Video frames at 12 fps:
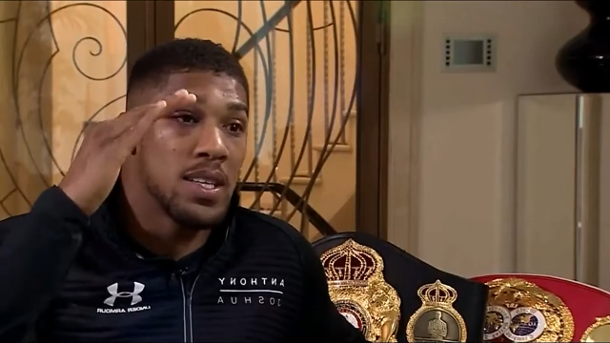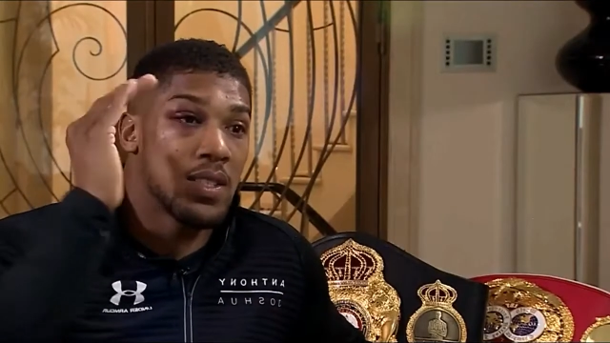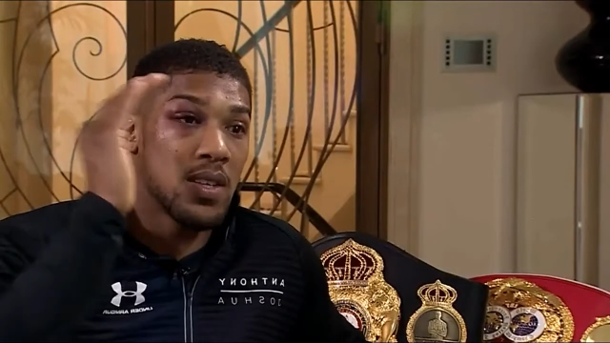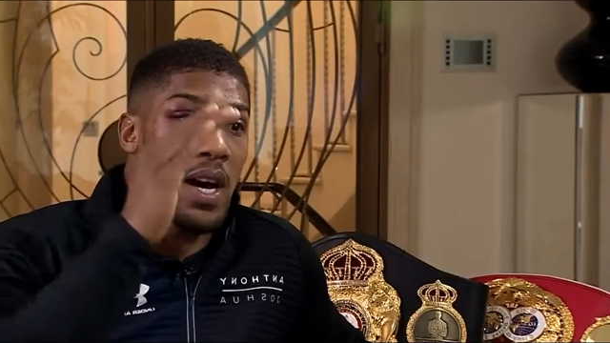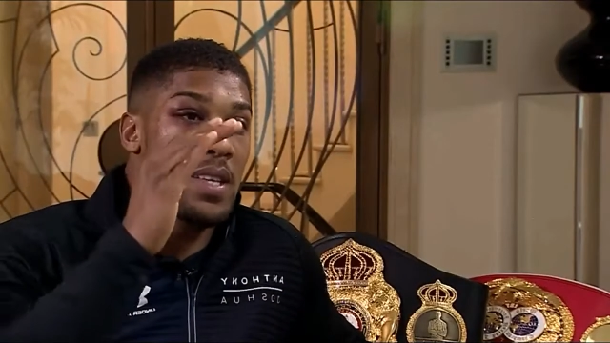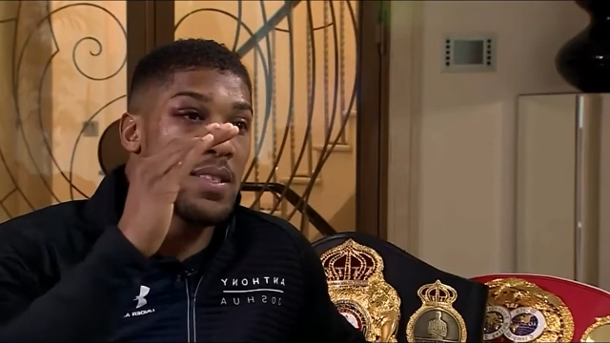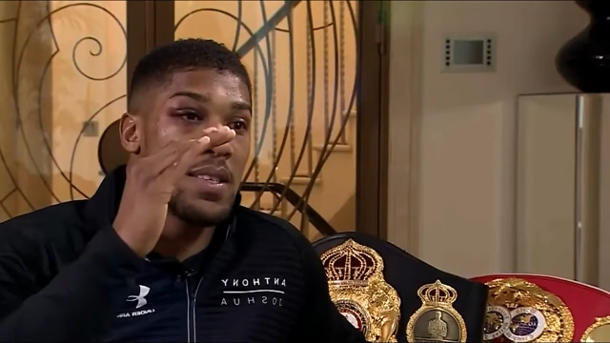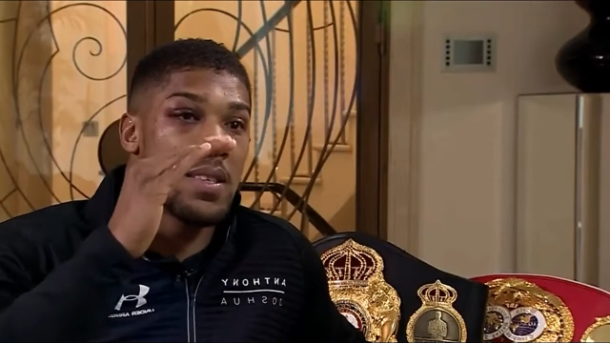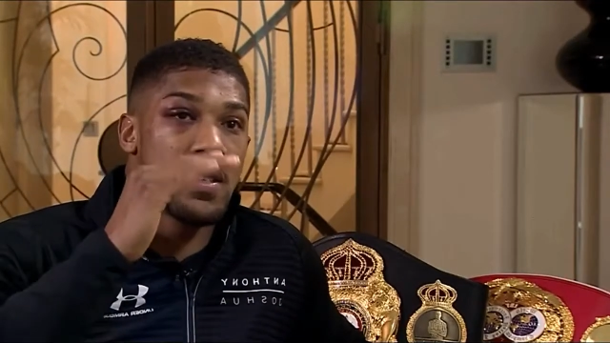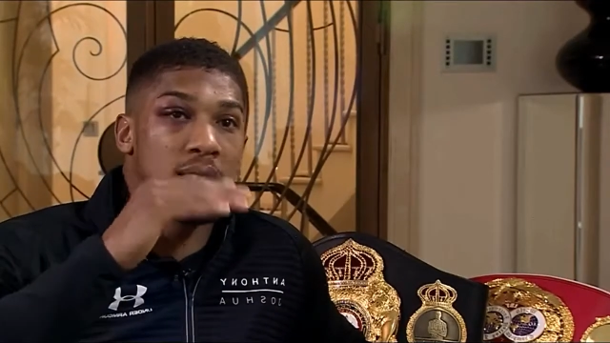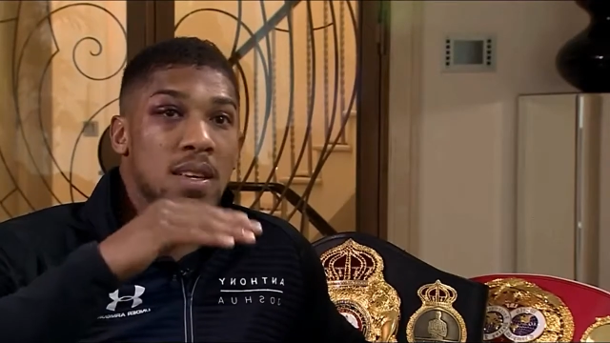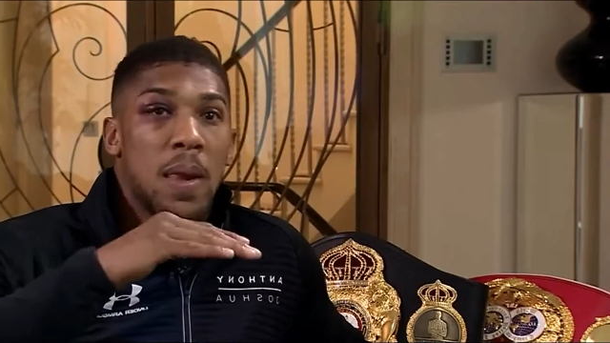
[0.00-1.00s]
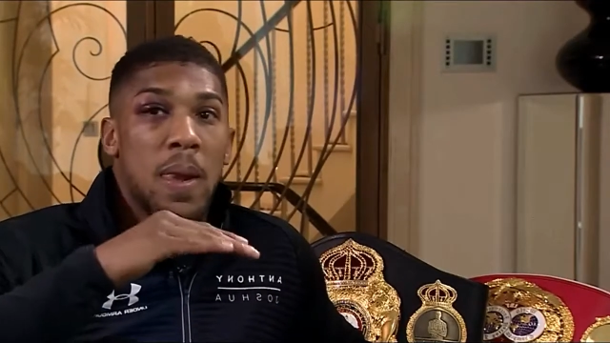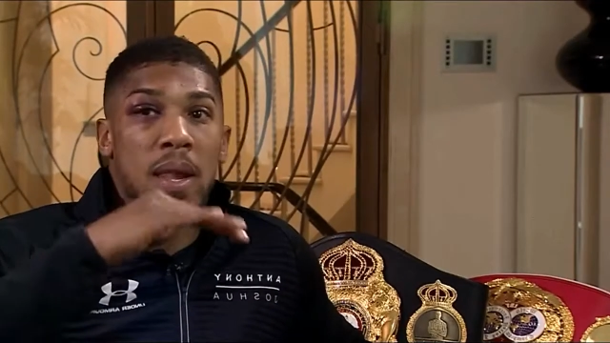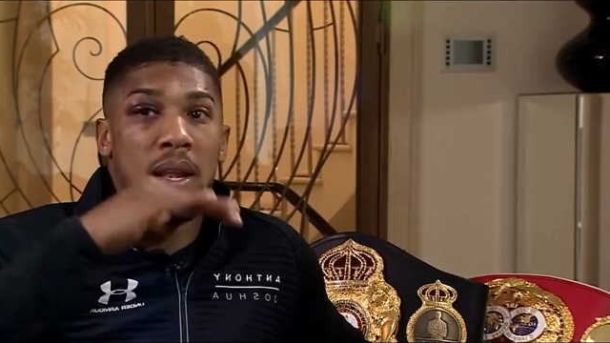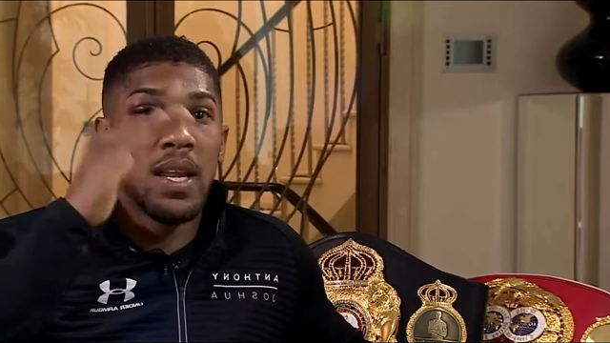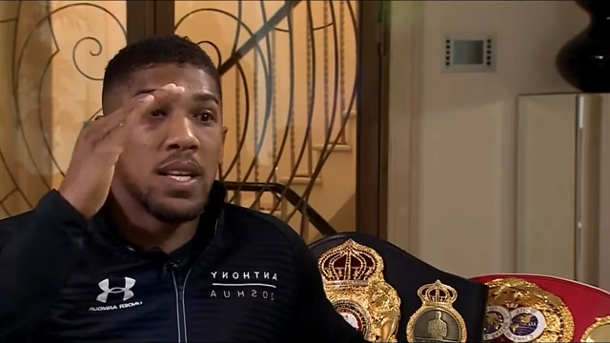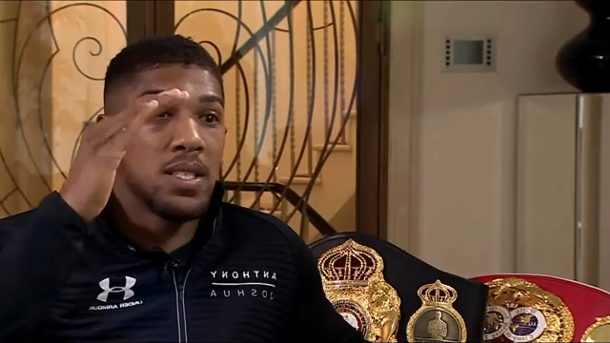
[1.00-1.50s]
Tyson's,
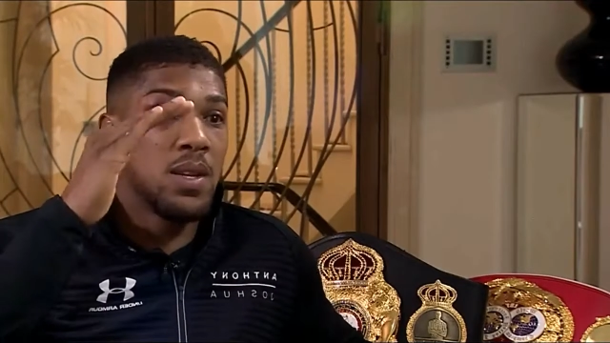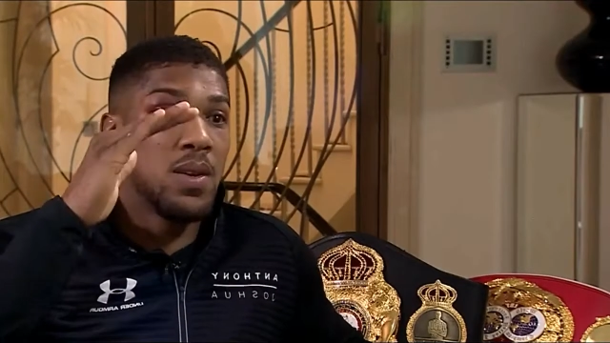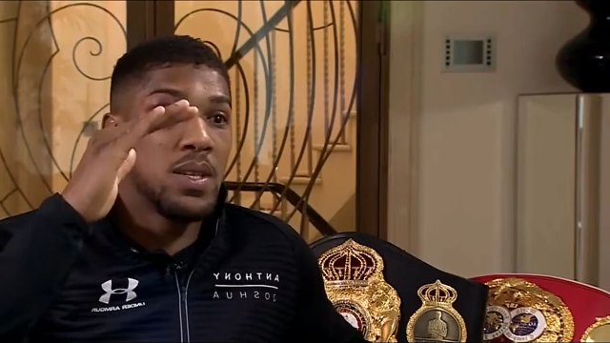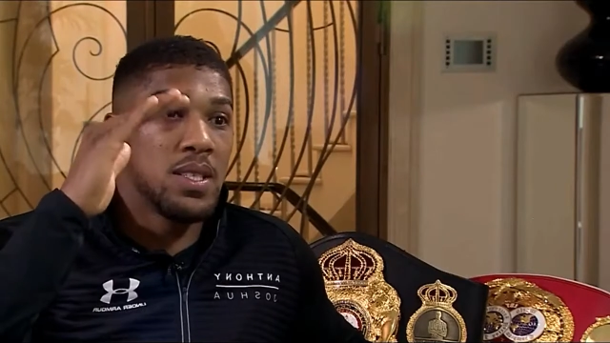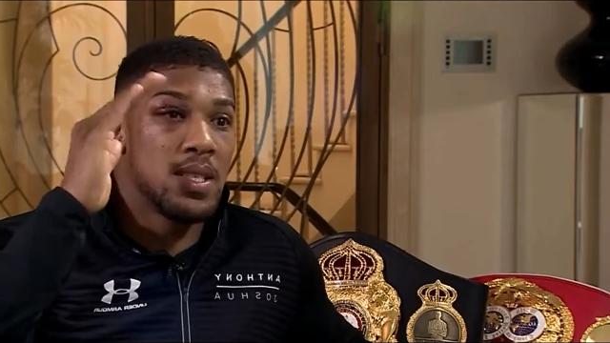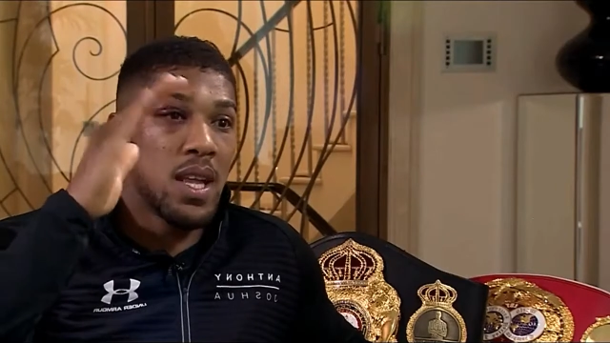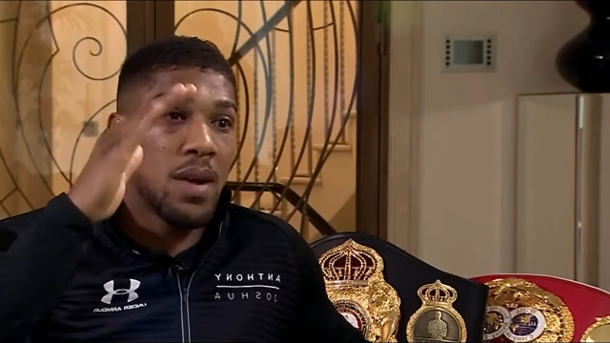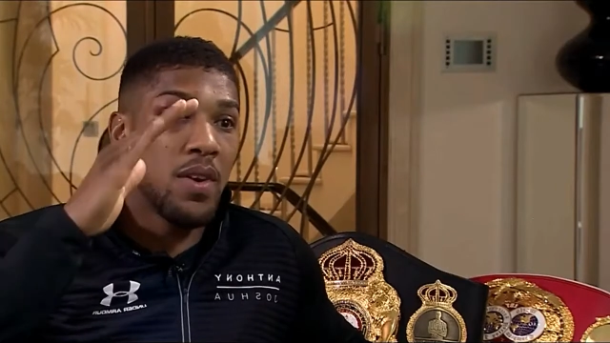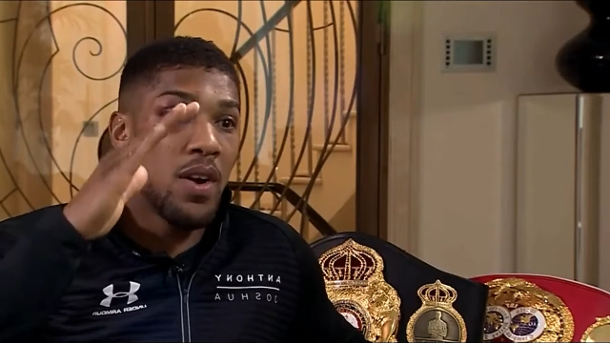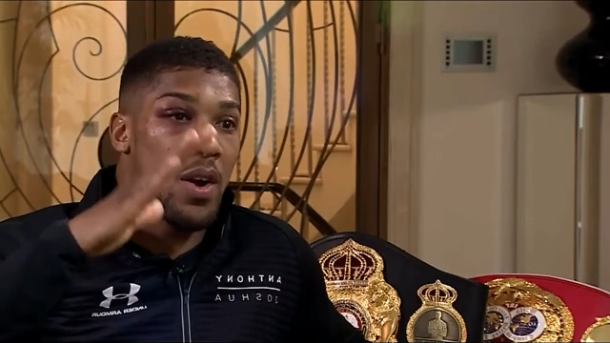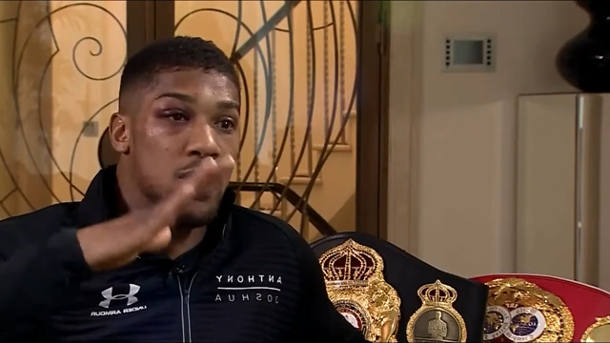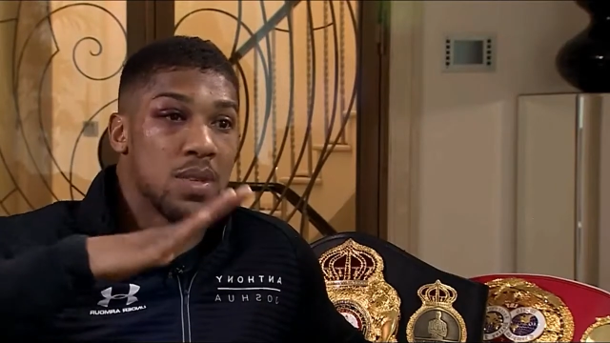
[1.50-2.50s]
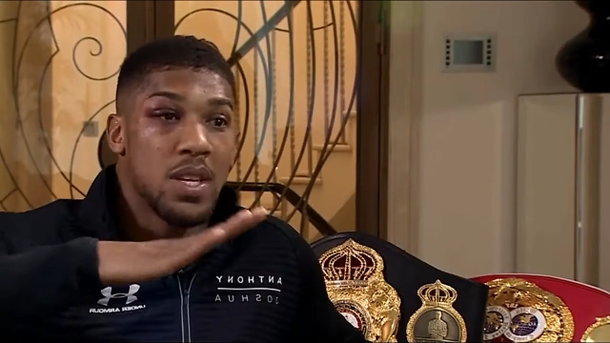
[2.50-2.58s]
Lennox Lewis's, Larry Holmes.